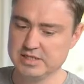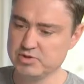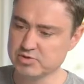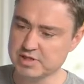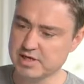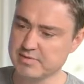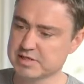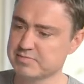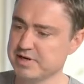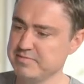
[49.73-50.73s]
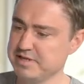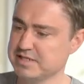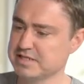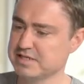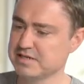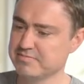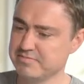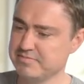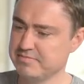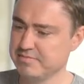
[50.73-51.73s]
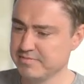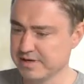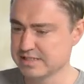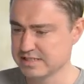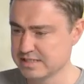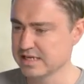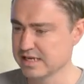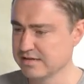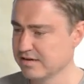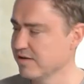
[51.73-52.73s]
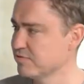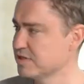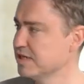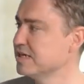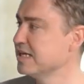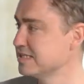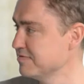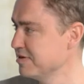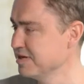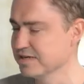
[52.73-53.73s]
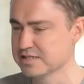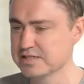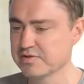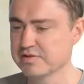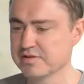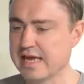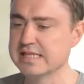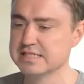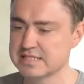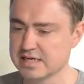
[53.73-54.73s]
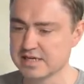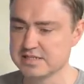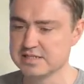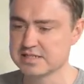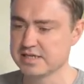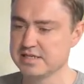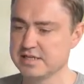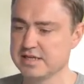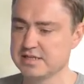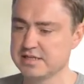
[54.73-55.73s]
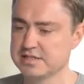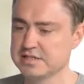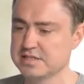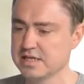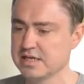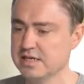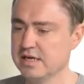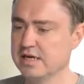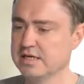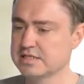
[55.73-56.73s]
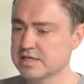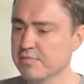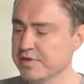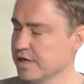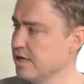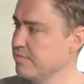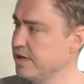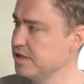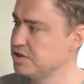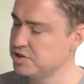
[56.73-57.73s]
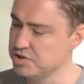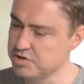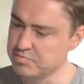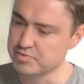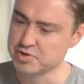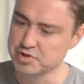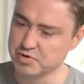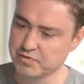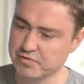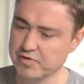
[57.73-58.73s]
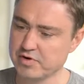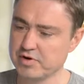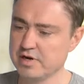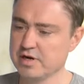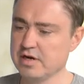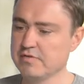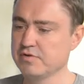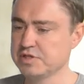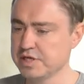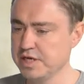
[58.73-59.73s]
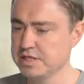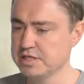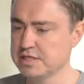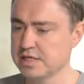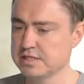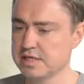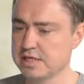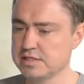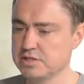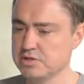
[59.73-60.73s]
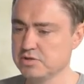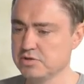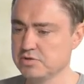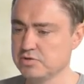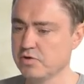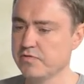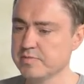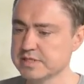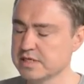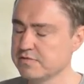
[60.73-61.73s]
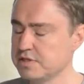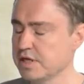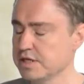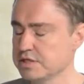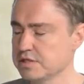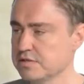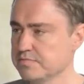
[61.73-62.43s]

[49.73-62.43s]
two-time ex-prime minister, but still, I would say, relatively young. So, hence, I decided that there is still something in me to pursue for for changes and and to to offer myself challenges.